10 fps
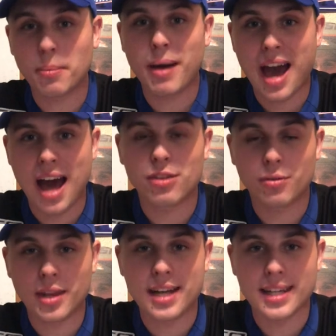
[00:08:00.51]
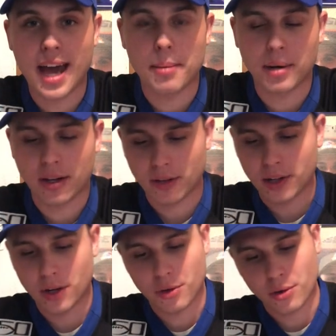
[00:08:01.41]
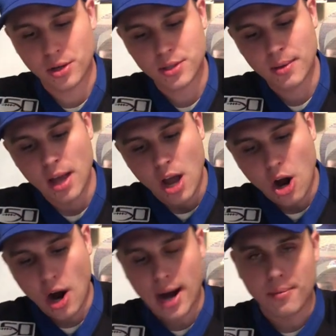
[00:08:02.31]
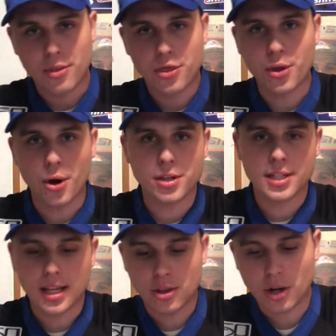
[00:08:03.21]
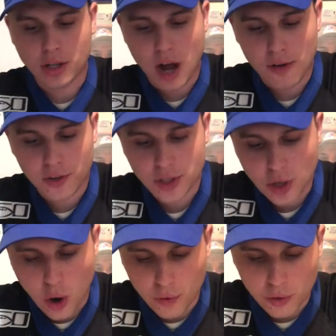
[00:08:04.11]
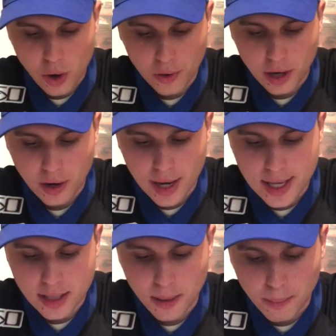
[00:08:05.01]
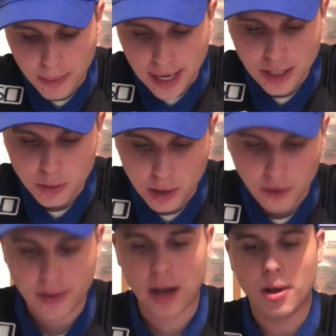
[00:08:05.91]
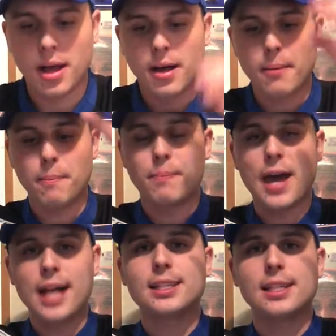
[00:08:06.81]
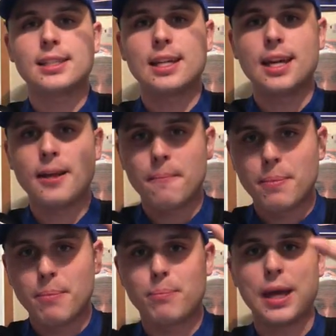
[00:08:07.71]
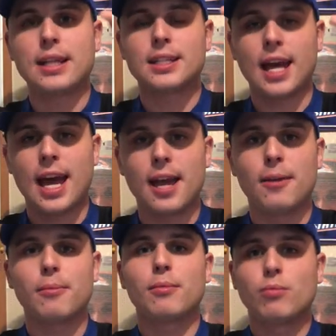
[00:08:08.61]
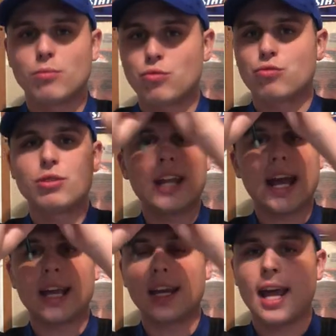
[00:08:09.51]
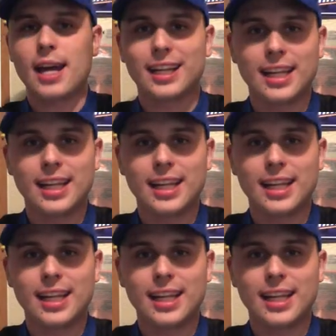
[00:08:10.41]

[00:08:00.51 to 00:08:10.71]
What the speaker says: a path for that to happen. I'd love to hear your thoughts. All right. Third conference overall here is the Big 12. Now, SEC, Big 10, neck and neck